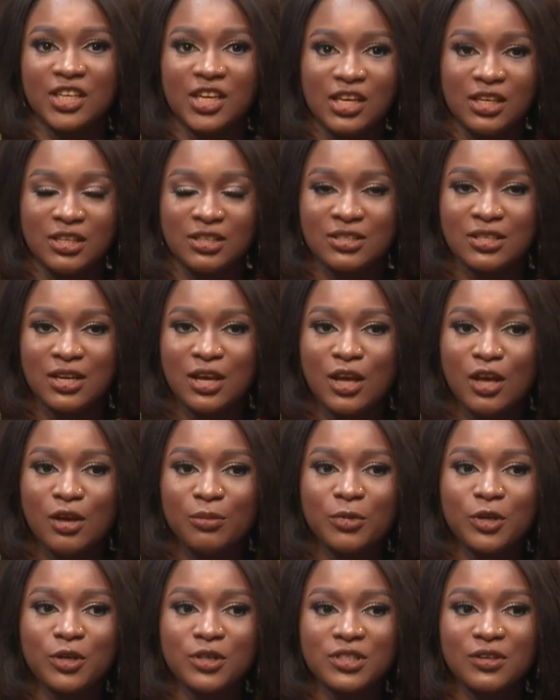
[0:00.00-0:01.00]
things
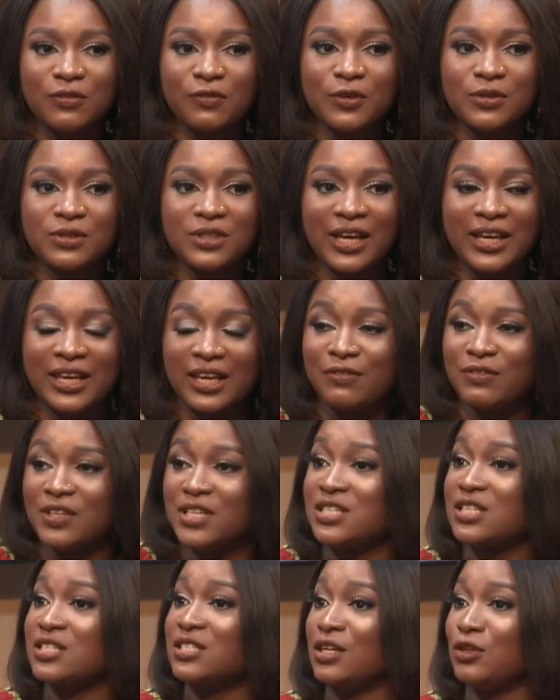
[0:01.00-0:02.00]
because it feels like if
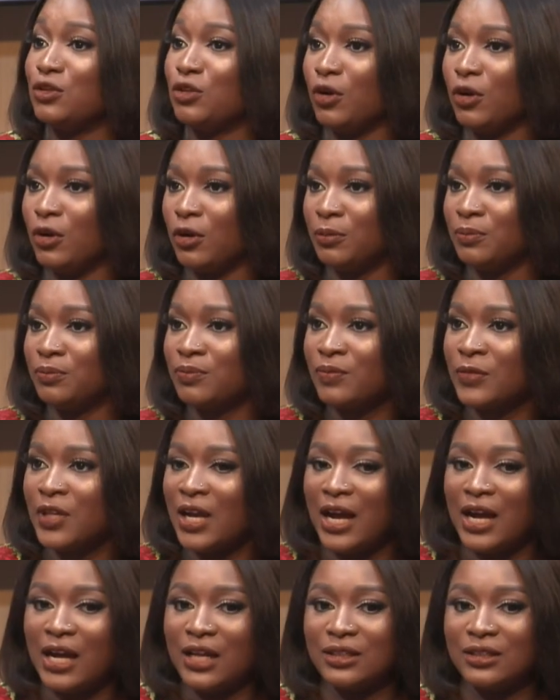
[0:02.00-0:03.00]
this is the norm
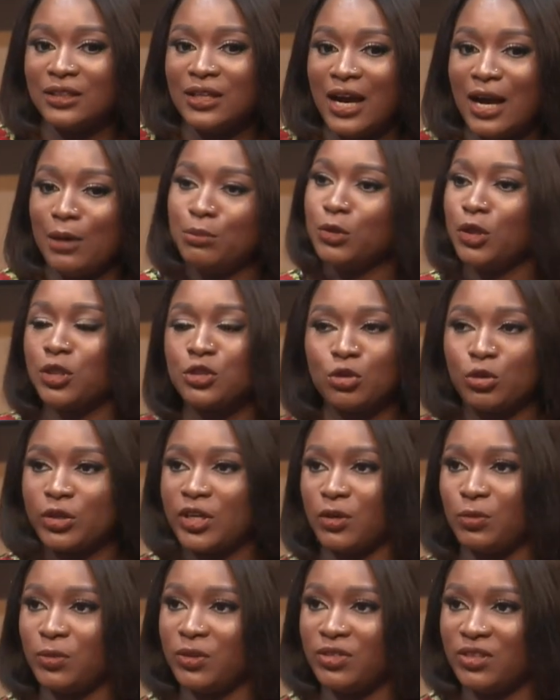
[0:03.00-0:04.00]
and I'm not
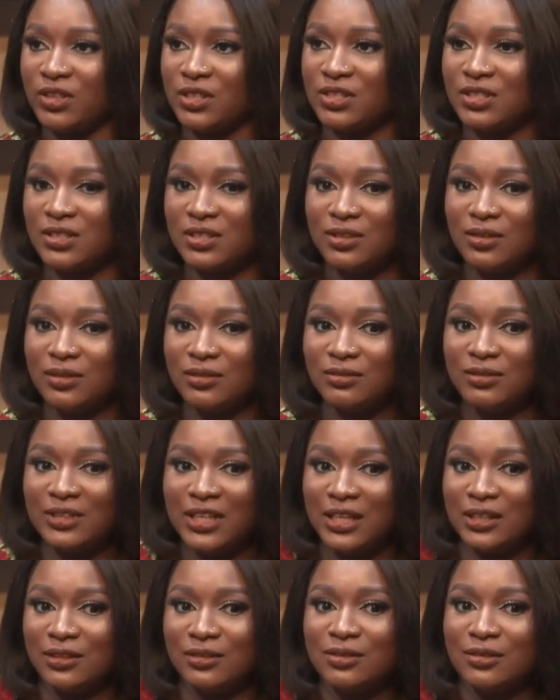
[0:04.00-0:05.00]
okay with it,
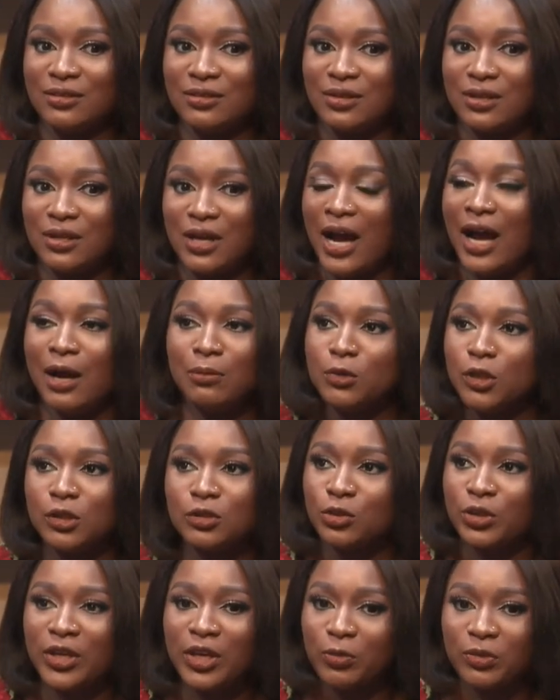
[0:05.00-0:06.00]
then I'm not
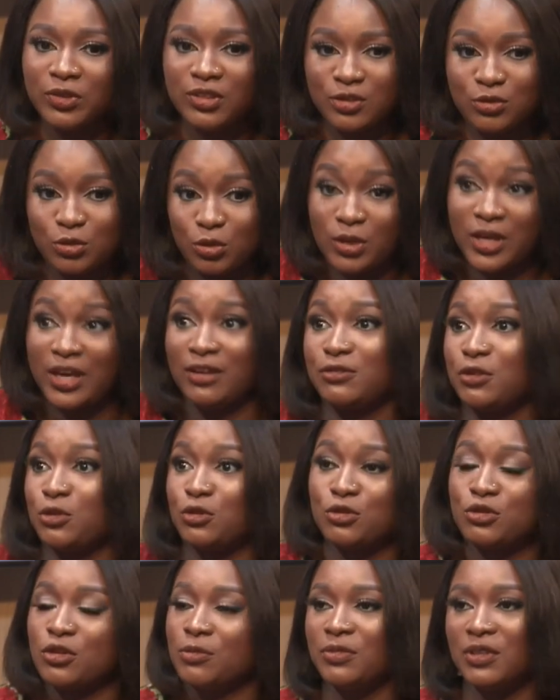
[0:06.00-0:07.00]
okay with it. So you have to
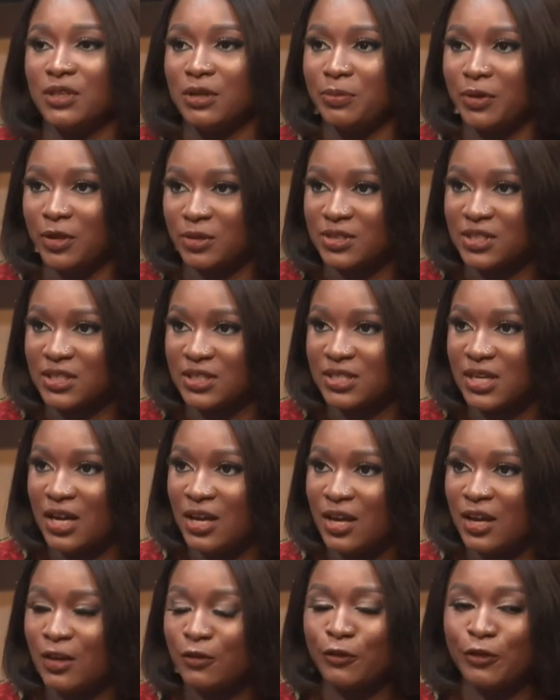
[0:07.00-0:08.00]
do something about it.
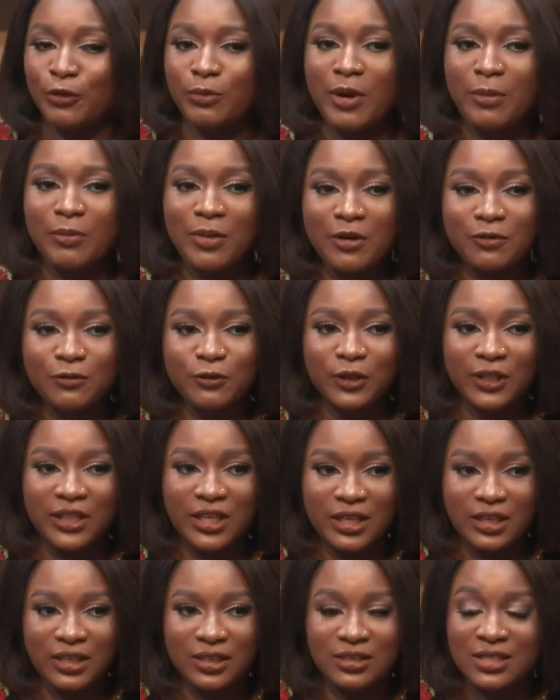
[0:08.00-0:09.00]
Remember for
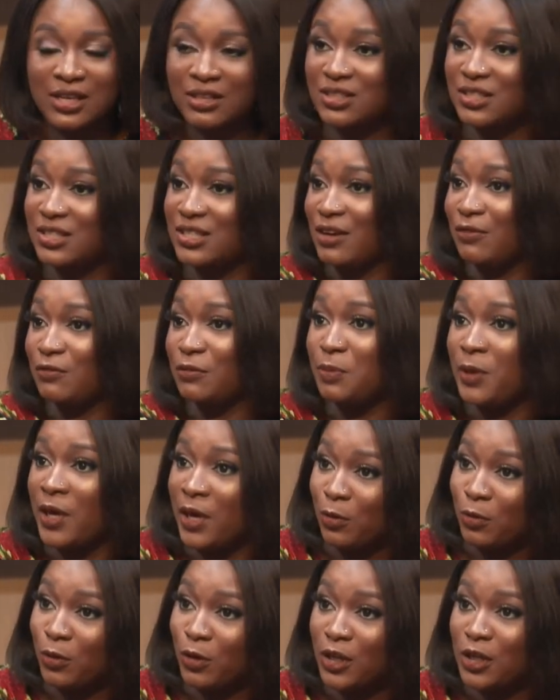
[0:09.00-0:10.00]
the Sound City MVP
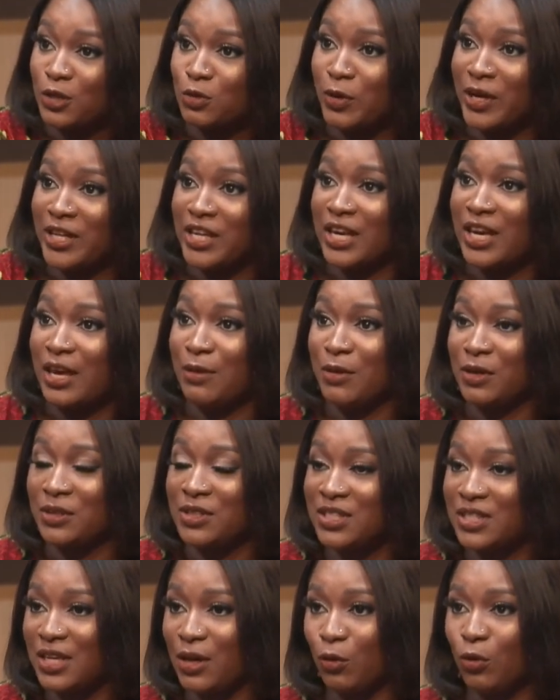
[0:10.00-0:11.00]
Awards when he mm -hmm. came out
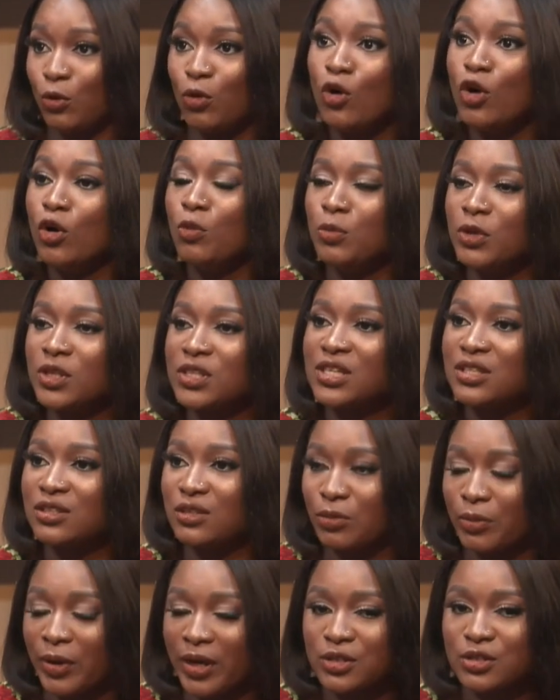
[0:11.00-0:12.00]
to say, oh, music
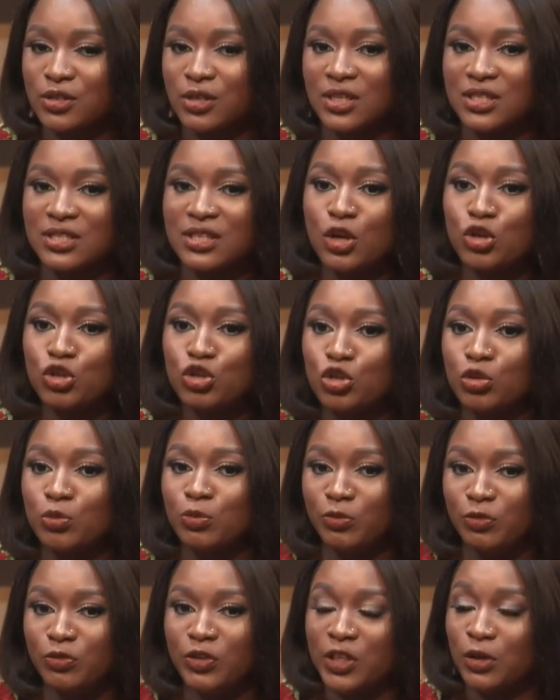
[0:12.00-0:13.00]
directors should,
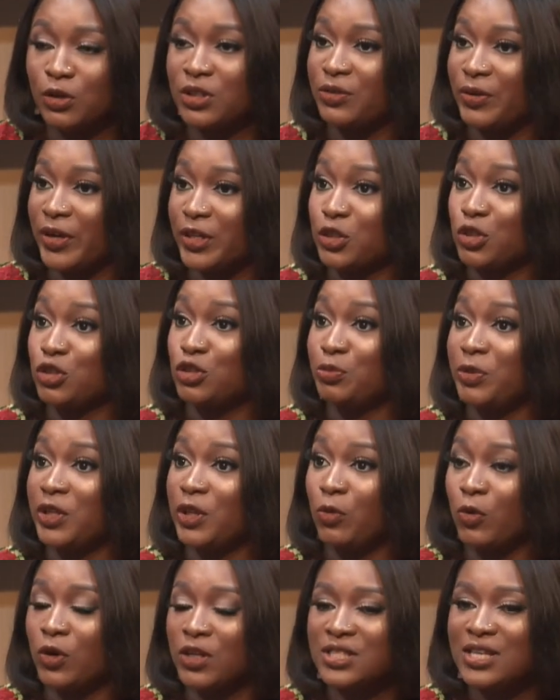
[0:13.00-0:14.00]
video directors should be
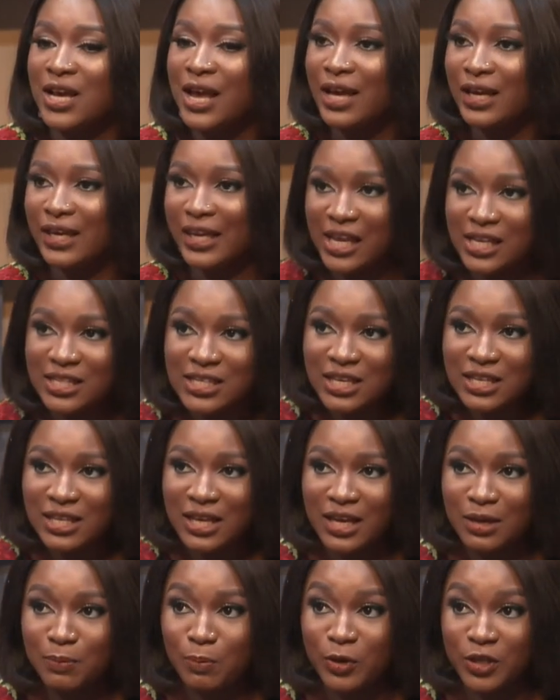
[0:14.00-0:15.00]
the ones getting
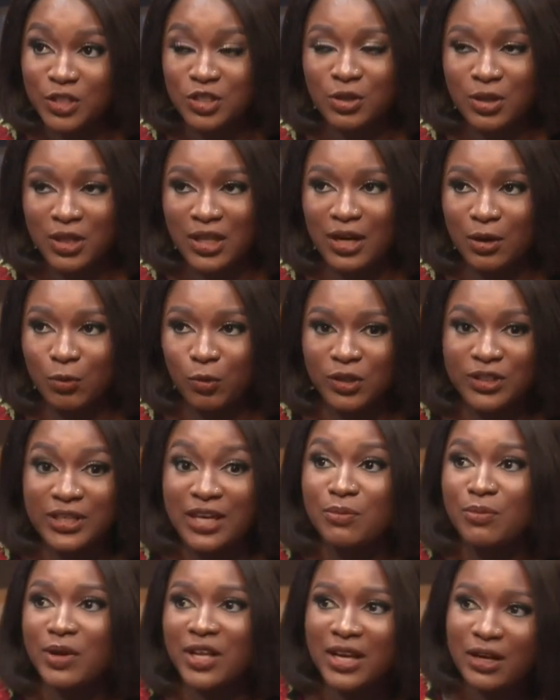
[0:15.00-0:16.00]
a particular award.
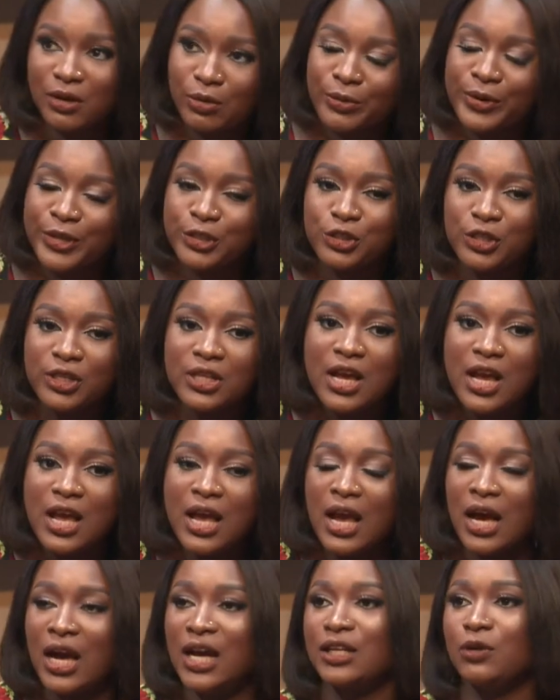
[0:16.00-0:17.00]
He made a mm -hmm. correction
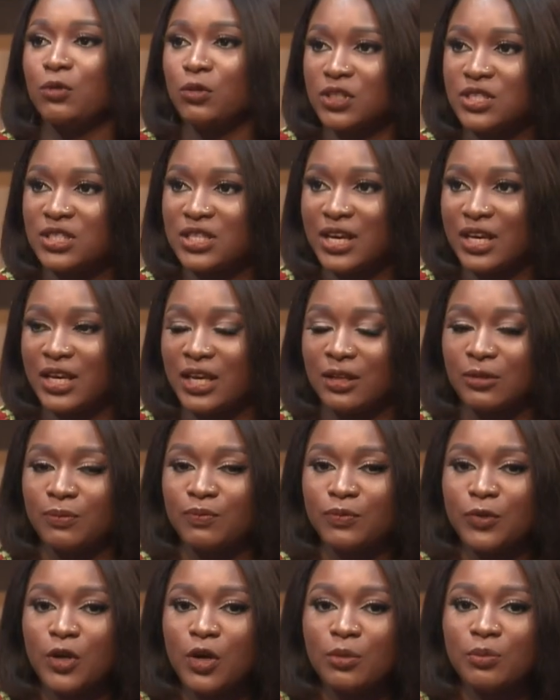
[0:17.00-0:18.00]
and it was taken.
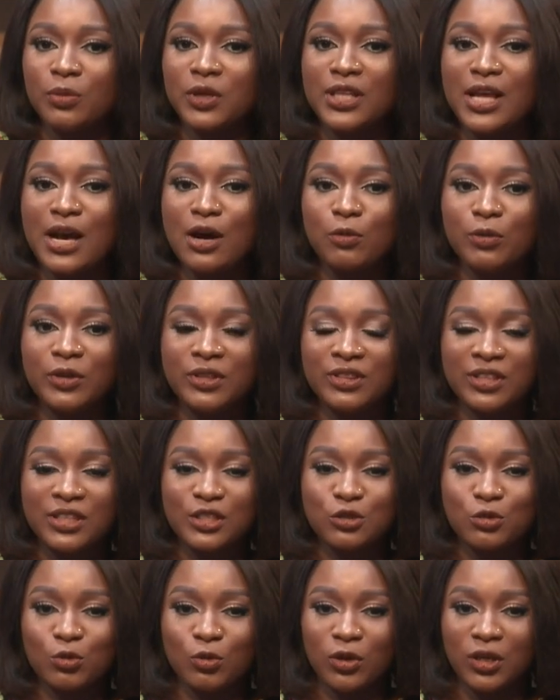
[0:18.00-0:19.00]
But now with
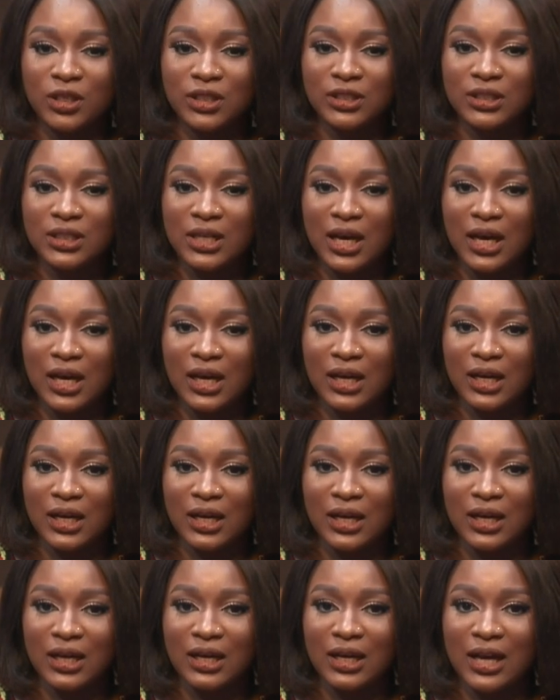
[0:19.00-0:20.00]
this one, uh,
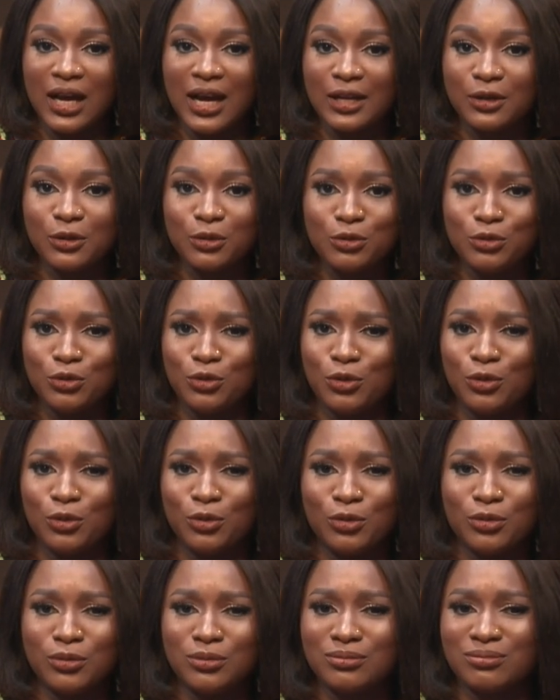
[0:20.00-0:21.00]
I don't
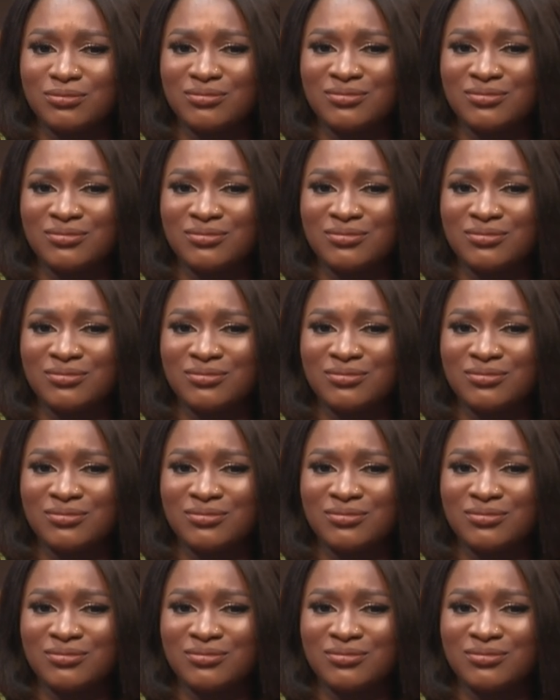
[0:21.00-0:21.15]
know.